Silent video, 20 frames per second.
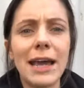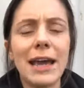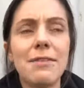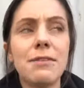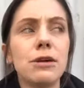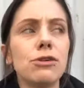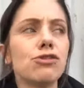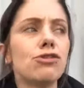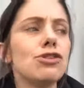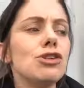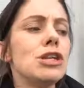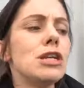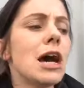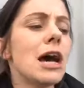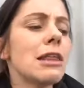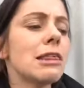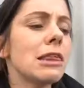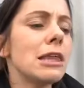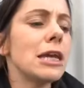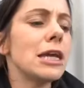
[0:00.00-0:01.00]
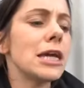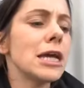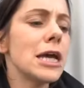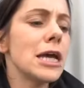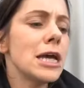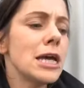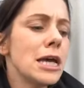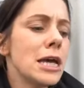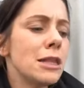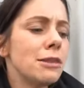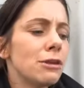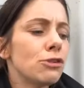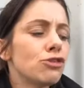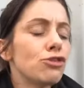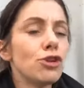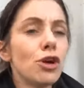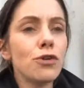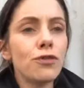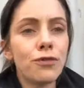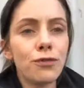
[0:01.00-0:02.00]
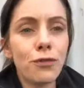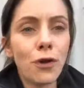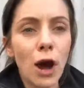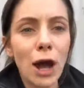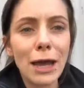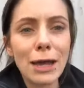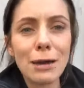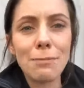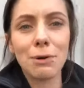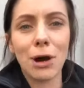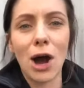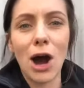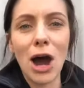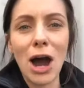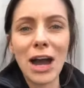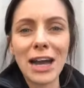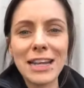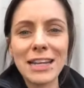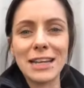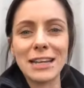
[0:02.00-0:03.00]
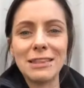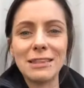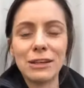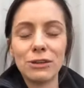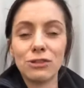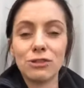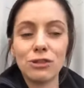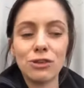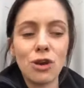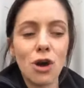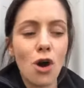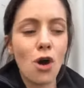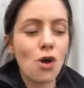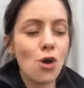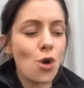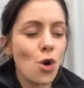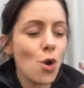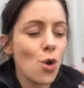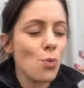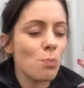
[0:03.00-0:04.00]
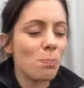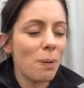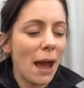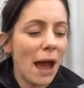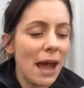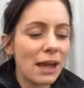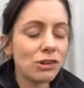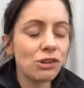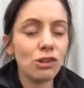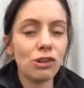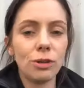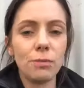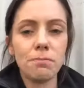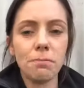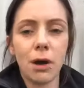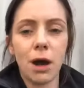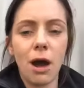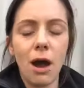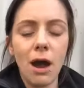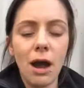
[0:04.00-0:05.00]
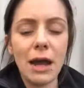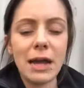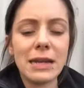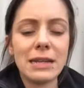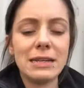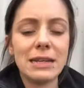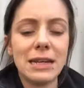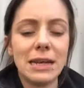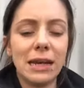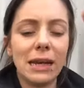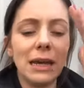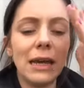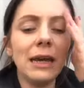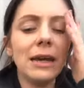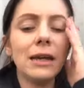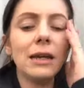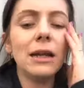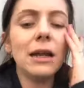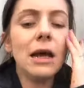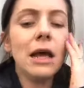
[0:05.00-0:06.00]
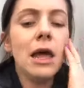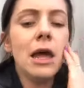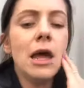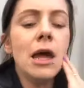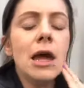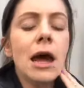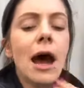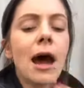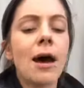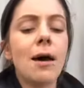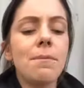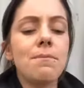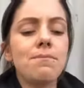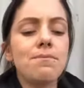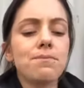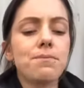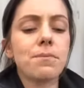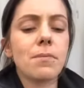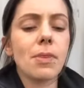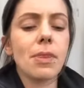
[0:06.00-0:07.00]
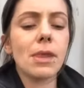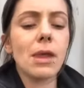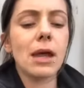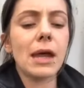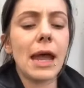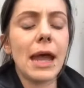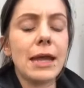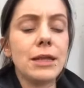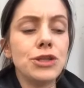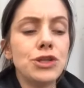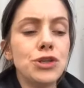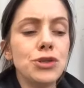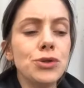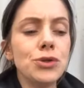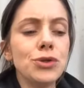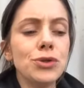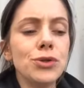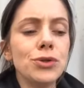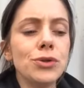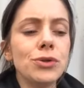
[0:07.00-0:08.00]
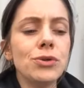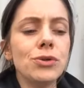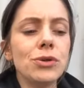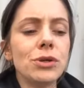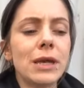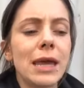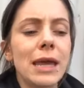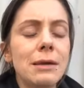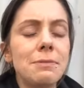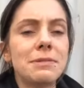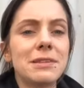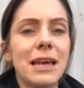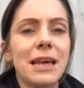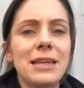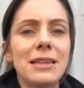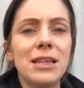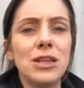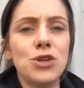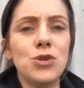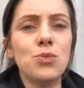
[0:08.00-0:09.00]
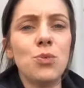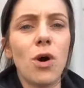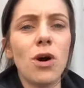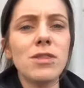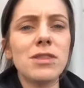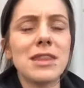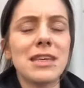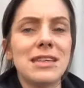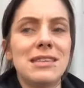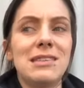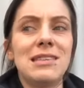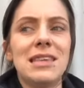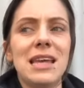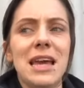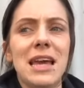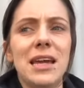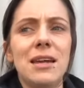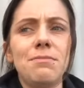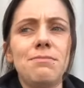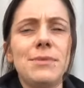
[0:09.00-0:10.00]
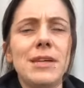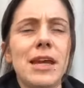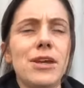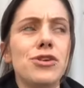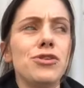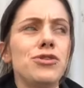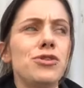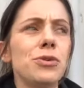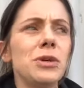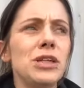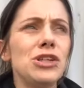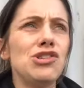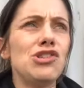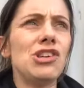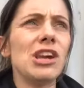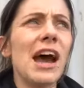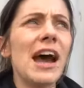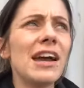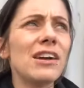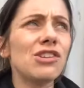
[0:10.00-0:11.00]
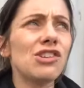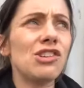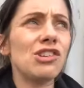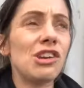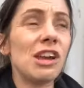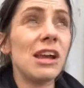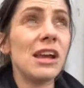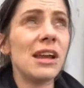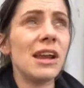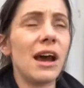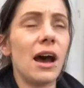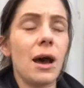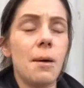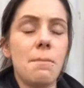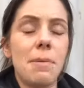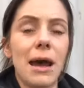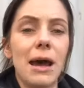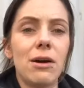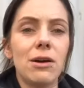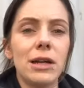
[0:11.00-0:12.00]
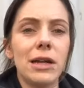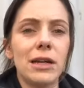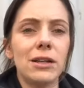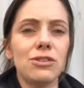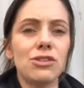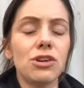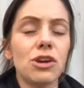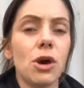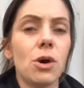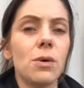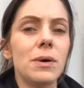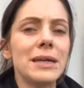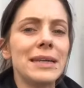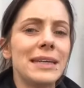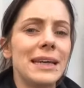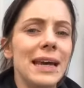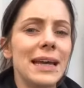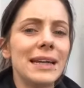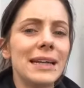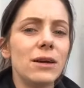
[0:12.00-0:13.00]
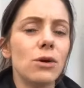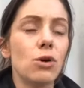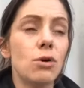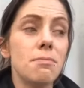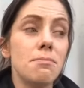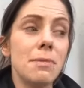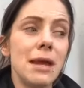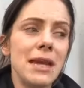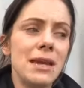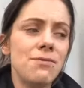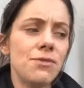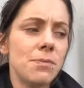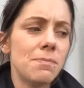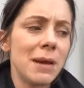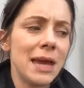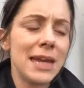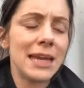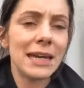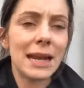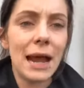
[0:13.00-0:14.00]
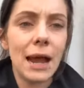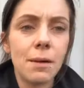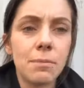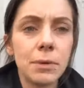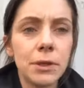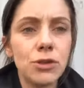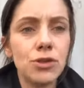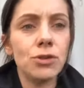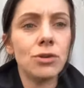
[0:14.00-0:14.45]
And there's nothing, there's no fire behind it. There's no passion behind it. And you keep saying that you want this thing, yet you're doing jack shit about it to go and get it or even make it happen.